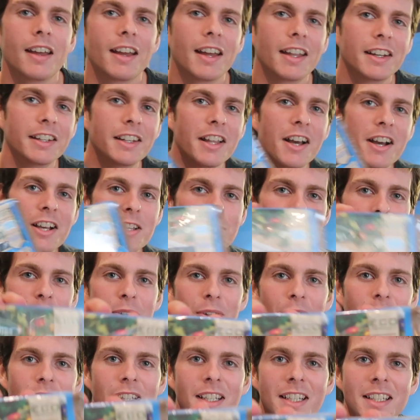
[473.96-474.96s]
And last but
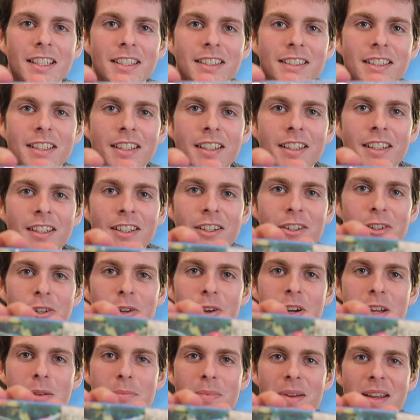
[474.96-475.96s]
not least,
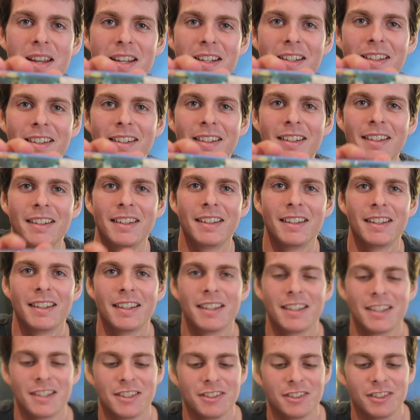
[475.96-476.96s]
coir peat.
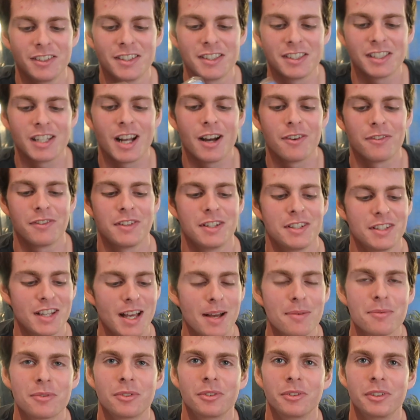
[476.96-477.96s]
So this stuff is
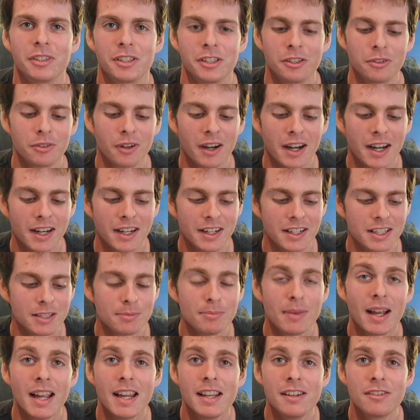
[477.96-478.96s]
absolutely great. It's
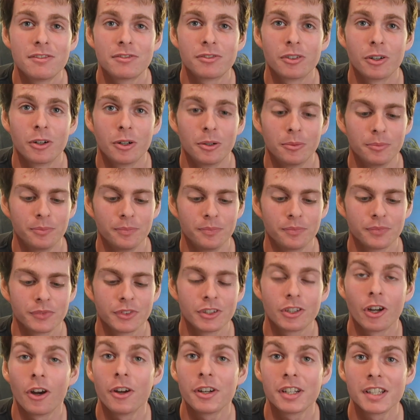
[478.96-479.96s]
made from
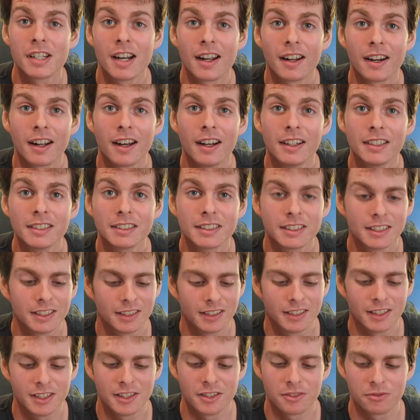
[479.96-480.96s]
coconut husk.
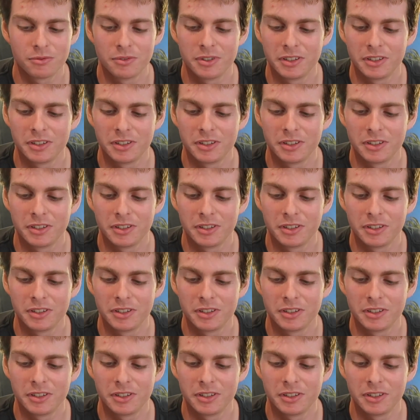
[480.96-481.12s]
It's